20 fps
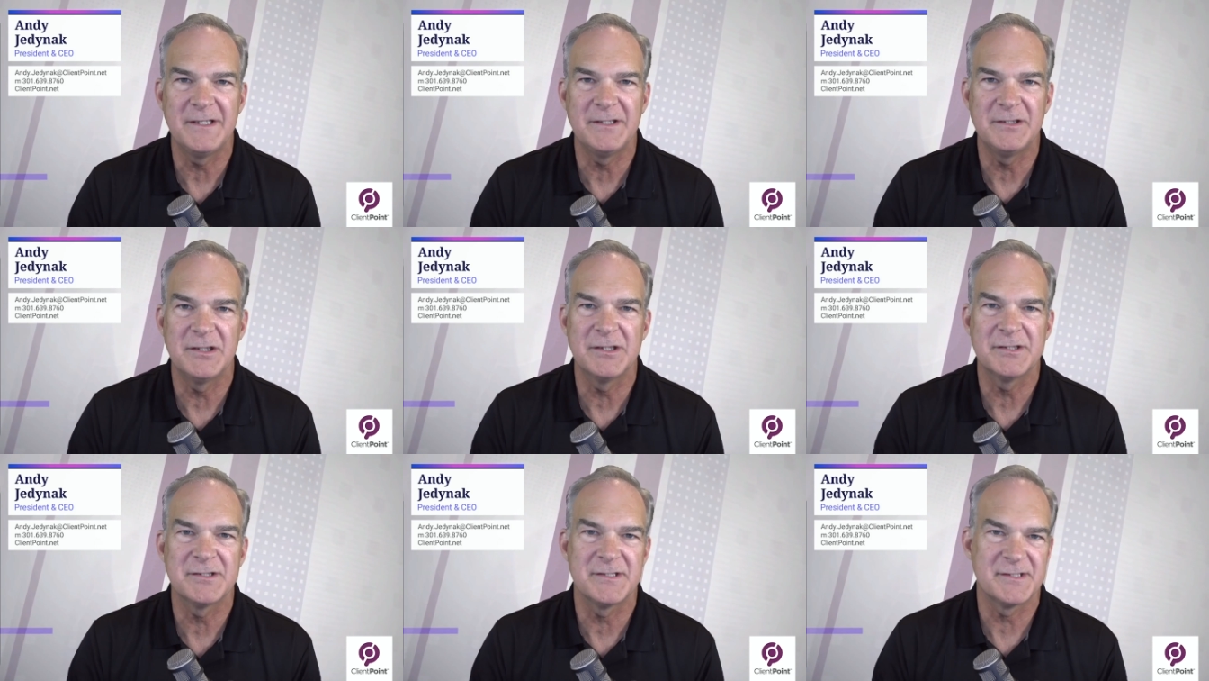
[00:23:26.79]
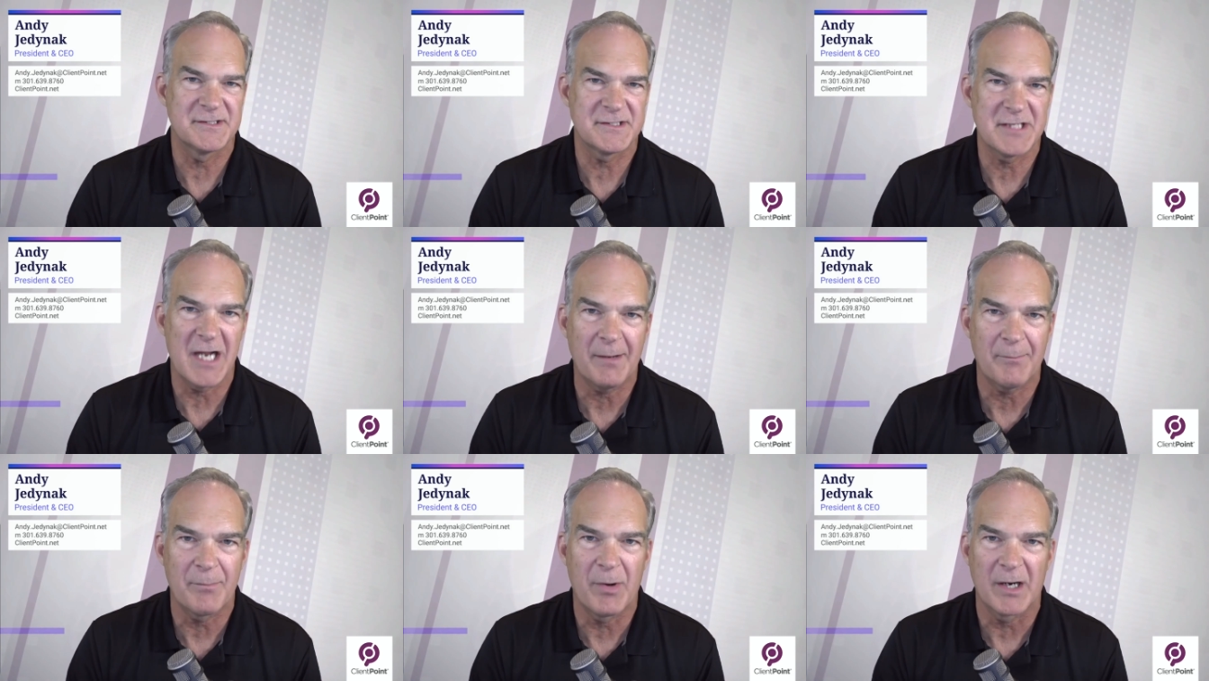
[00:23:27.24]
years in the
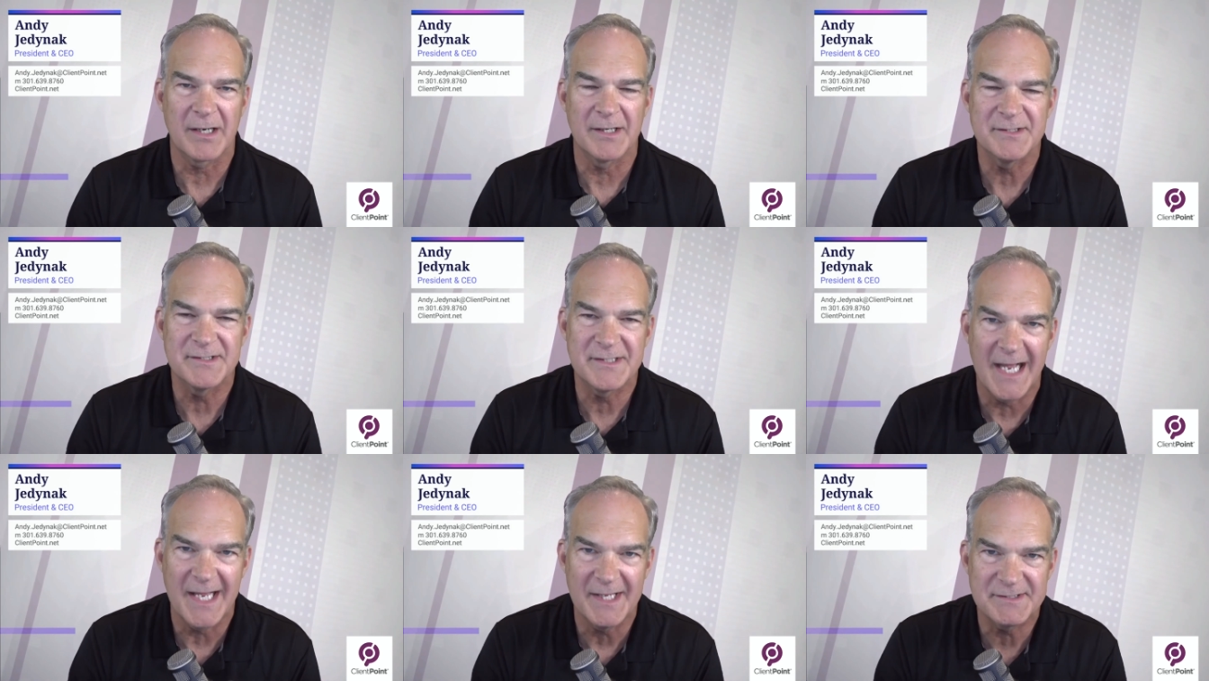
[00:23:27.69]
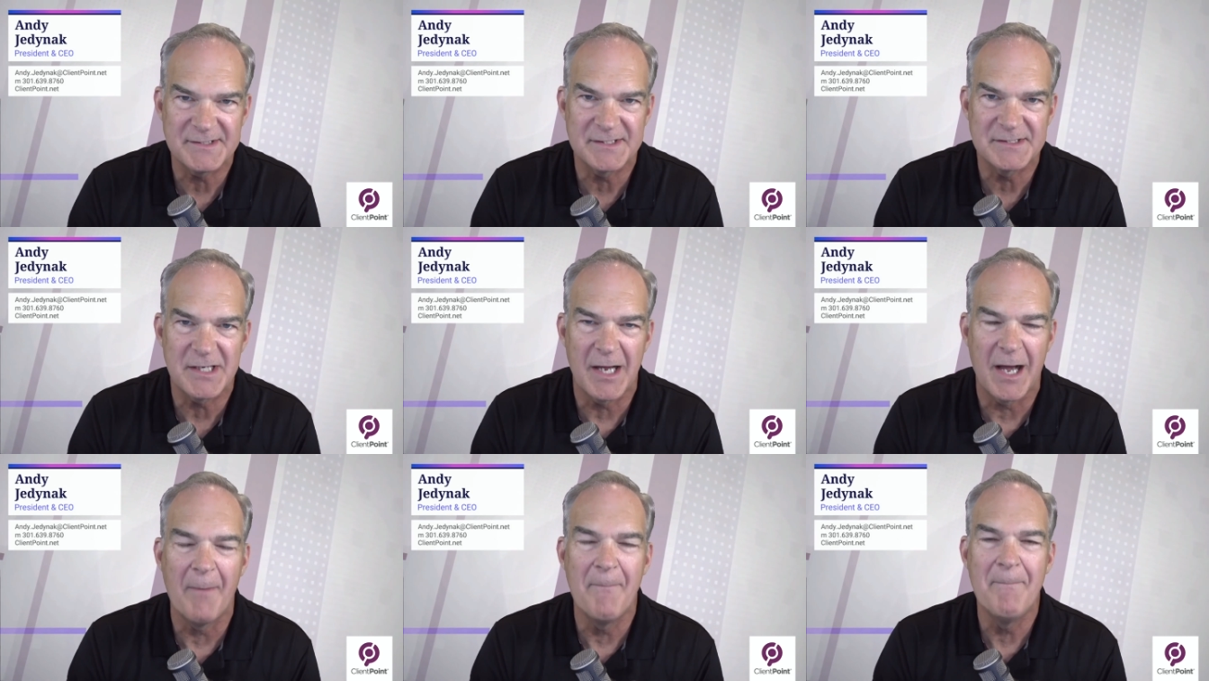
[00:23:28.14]
stock market. SaaS is
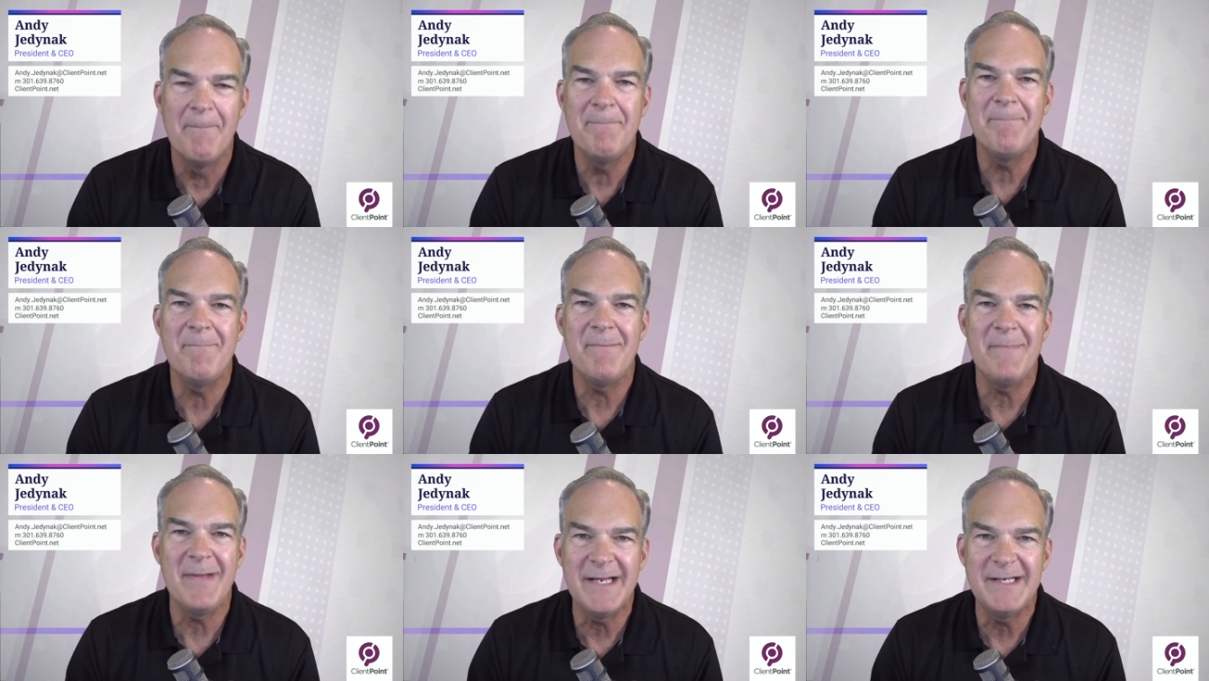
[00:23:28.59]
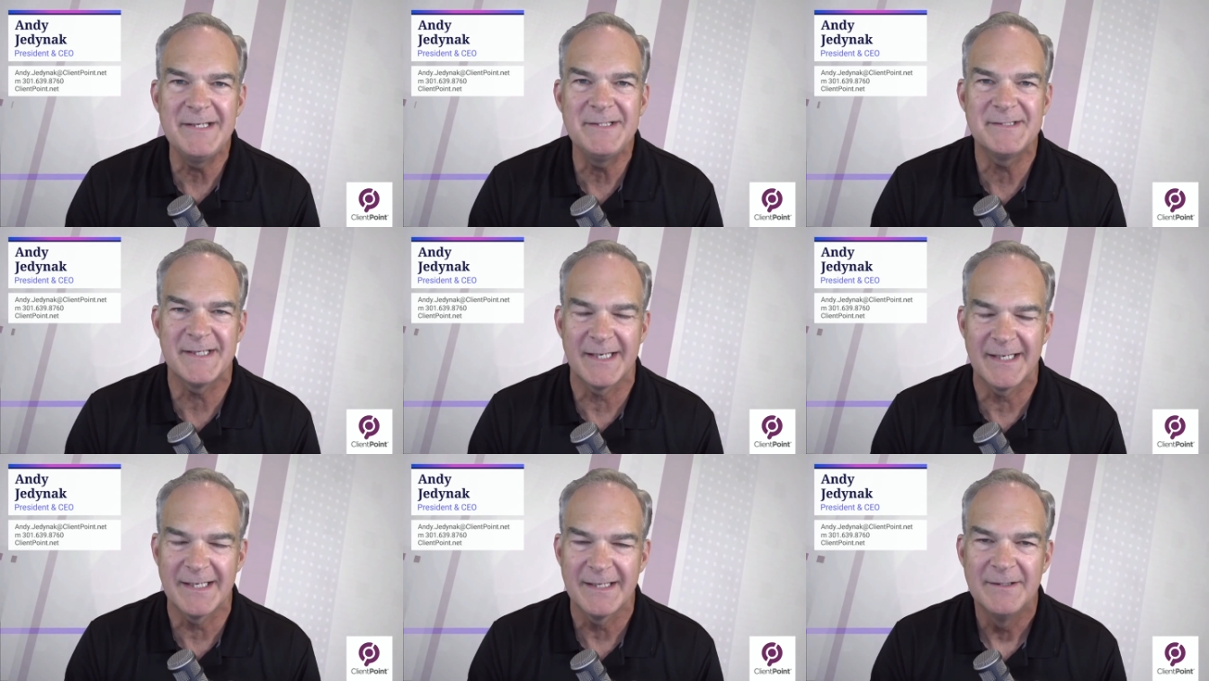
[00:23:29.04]

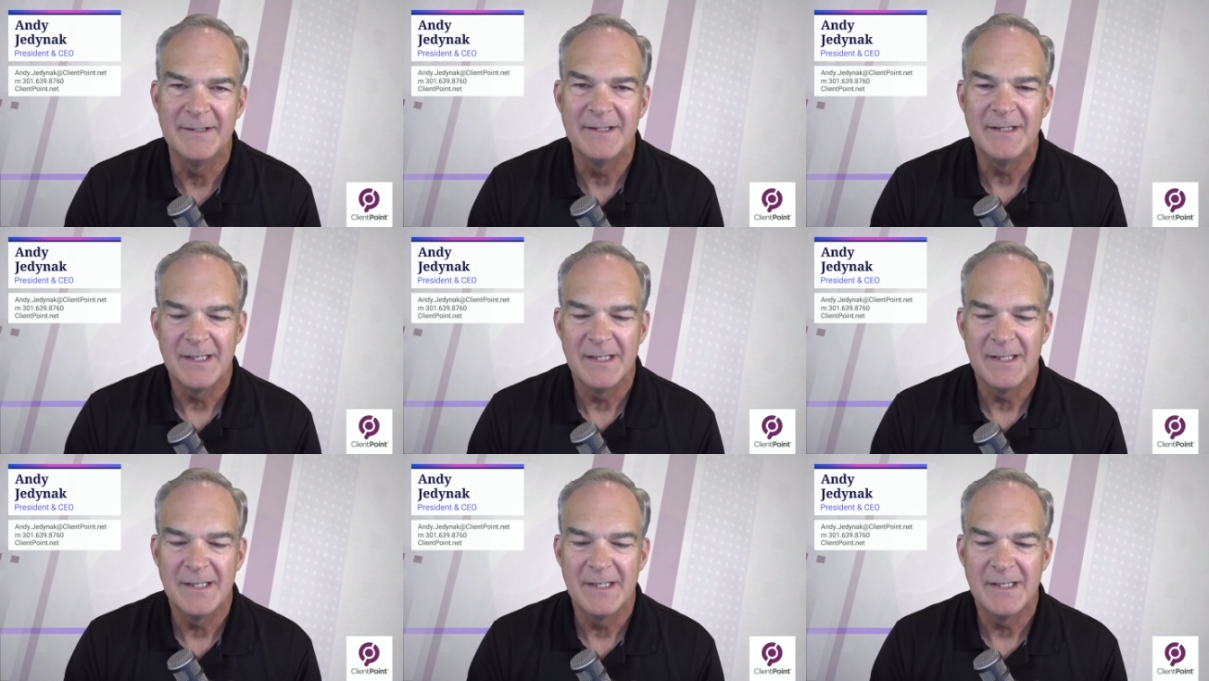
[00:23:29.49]
amazing.